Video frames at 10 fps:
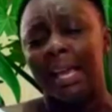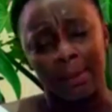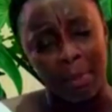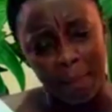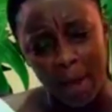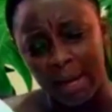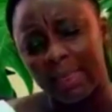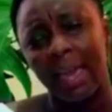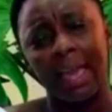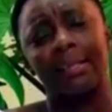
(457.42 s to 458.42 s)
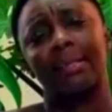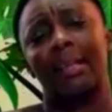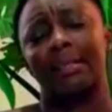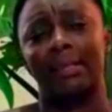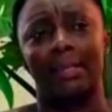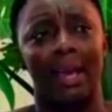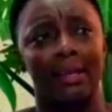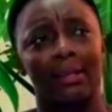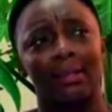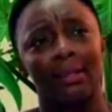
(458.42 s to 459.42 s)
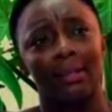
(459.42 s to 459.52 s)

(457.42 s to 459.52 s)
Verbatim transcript: He said, Mommy, another instance is that